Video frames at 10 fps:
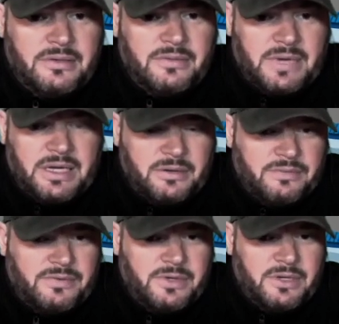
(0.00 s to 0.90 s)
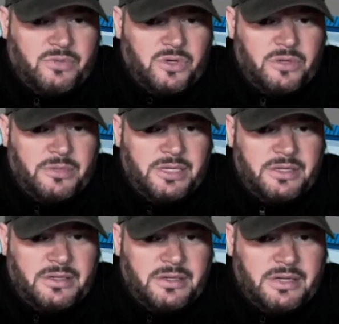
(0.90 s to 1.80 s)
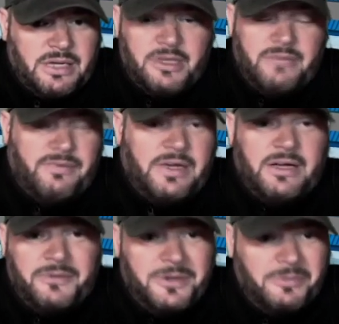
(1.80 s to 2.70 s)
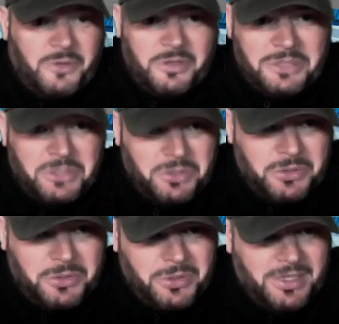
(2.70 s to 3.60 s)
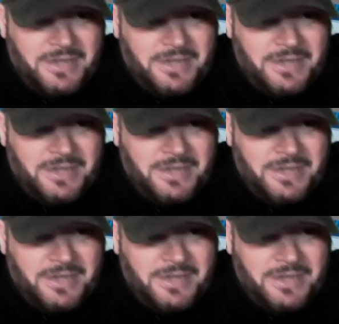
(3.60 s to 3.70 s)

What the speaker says: file for unemployment. I'm going to file for unemployment too,